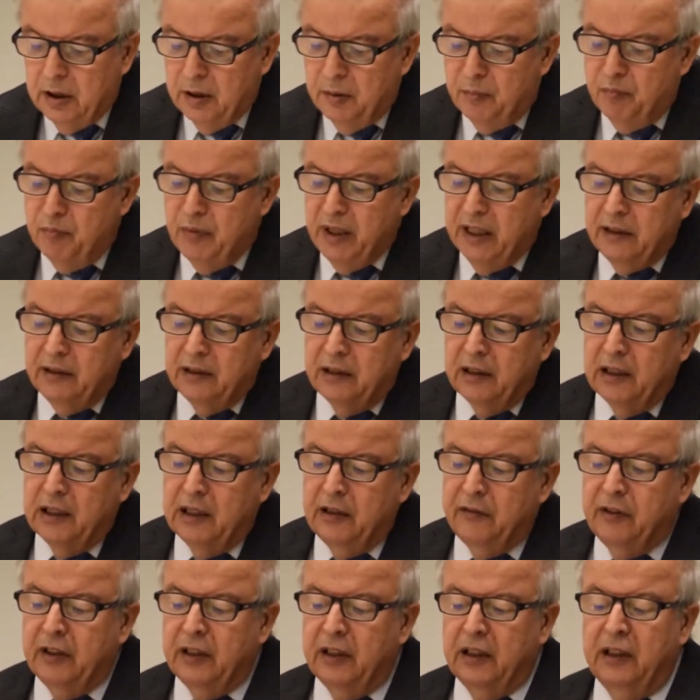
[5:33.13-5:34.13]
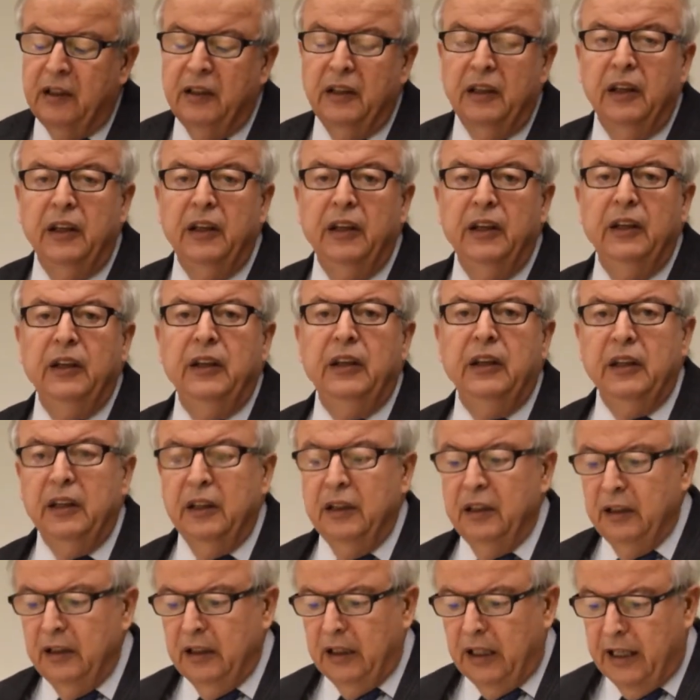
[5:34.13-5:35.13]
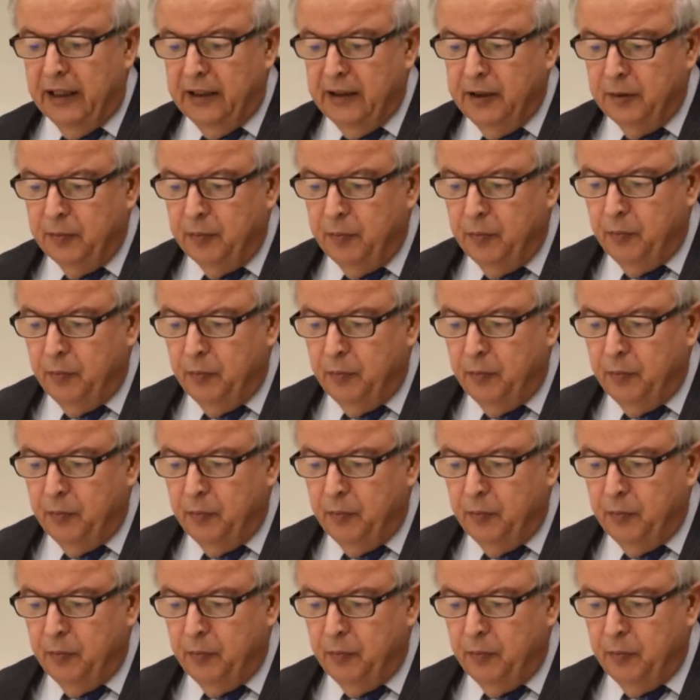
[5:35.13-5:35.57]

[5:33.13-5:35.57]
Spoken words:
mainly living in India and